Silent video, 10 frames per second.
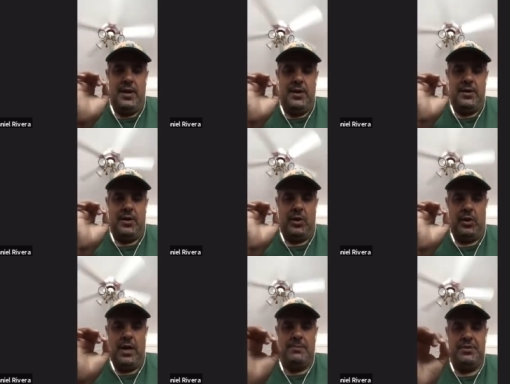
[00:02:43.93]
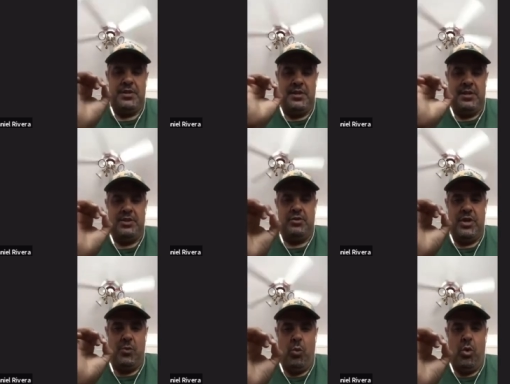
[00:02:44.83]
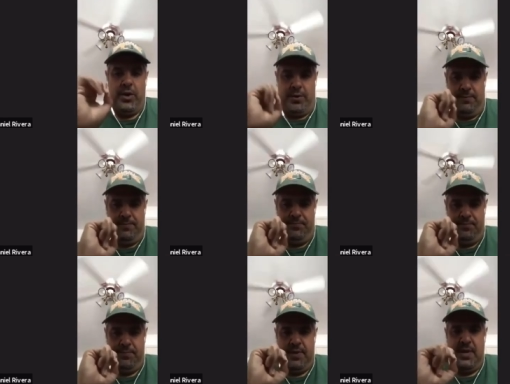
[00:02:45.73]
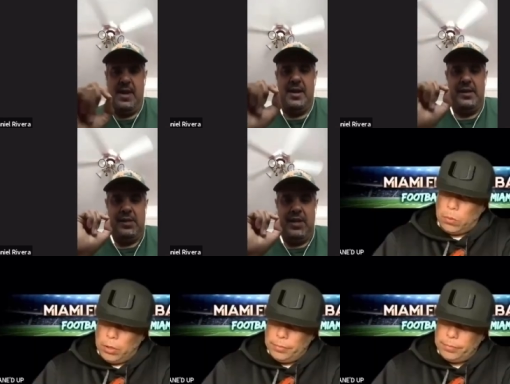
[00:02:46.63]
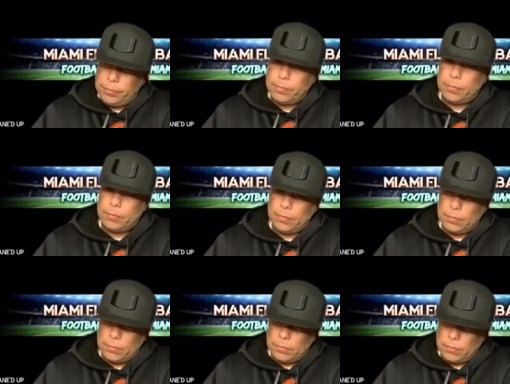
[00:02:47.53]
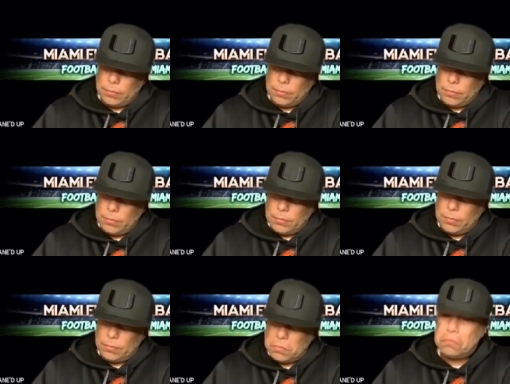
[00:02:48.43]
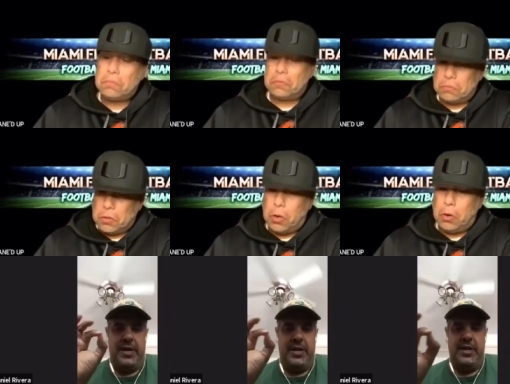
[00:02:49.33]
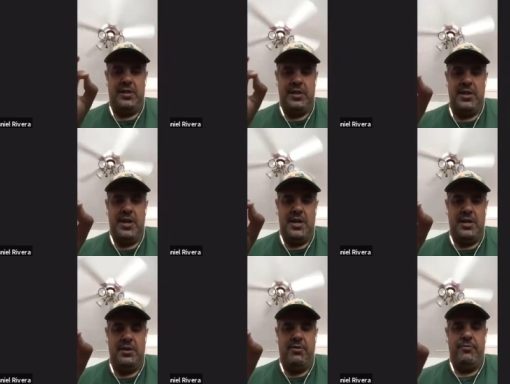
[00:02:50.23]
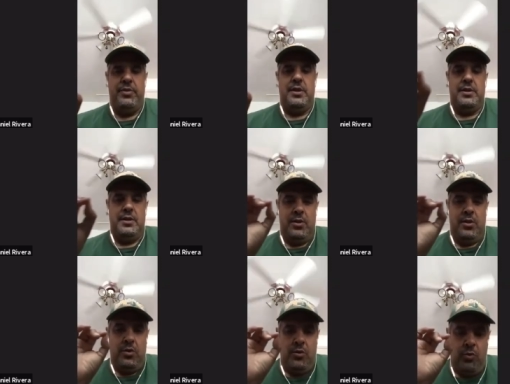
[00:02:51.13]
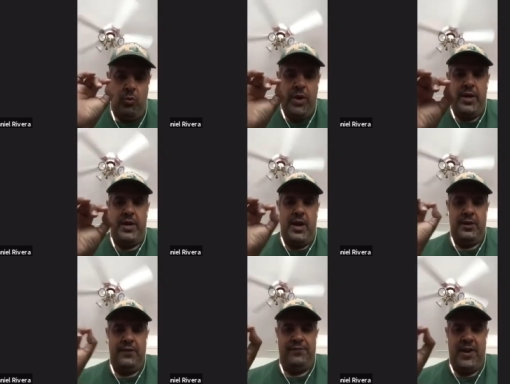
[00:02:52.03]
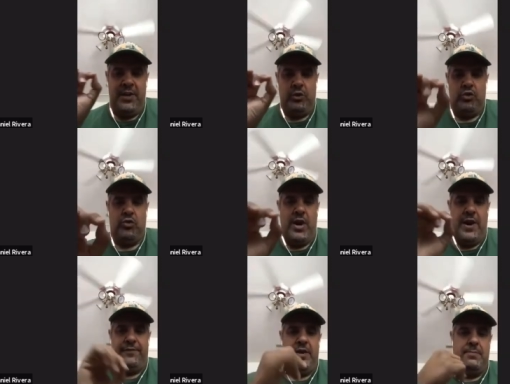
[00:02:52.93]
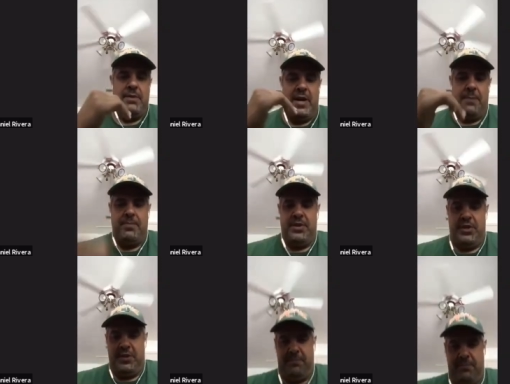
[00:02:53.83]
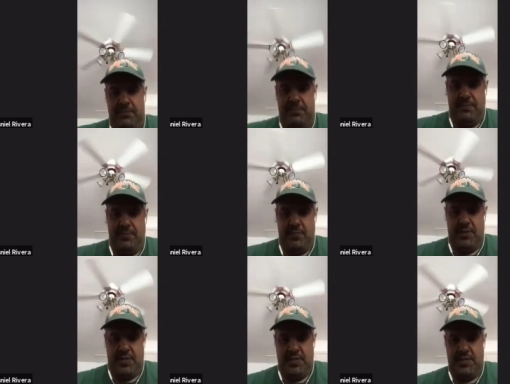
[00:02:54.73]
Clemson 31. 31. Canes 27. Sunshine and Etienne win it on the final drive, in my opinion. Okay.